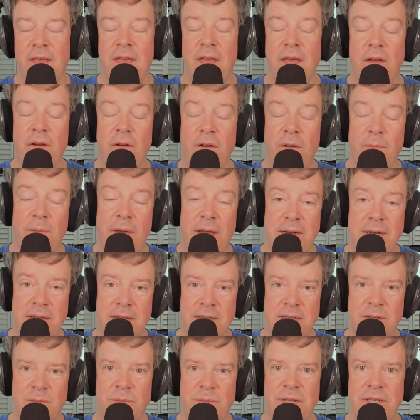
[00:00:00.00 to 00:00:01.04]
And going back to
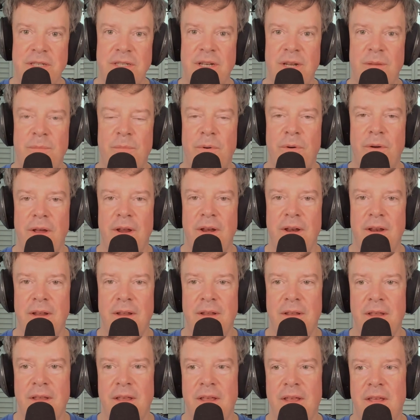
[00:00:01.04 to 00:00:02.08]
the simplicity point,
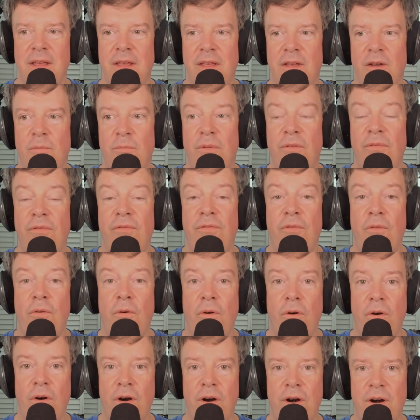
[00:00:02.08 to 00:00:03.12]

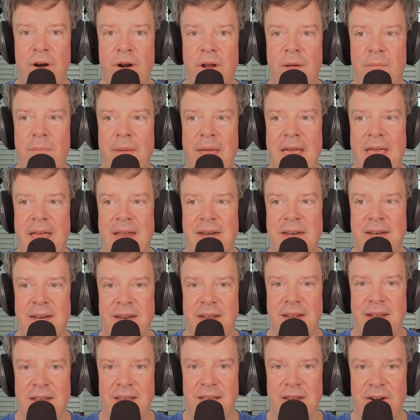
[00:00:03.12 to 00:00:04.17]
before
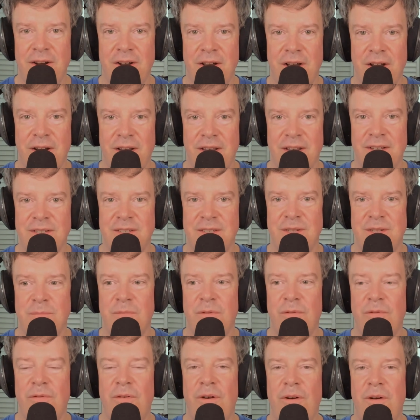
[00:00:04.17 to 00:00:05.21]
abandoning an audience and
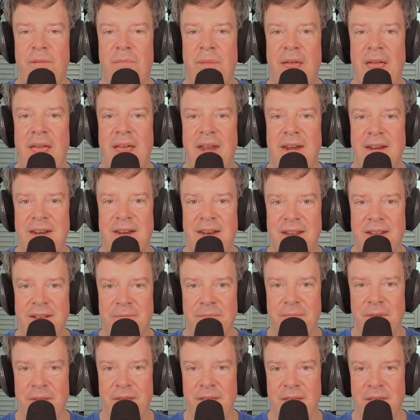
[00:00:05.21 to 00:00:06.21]
before abandoning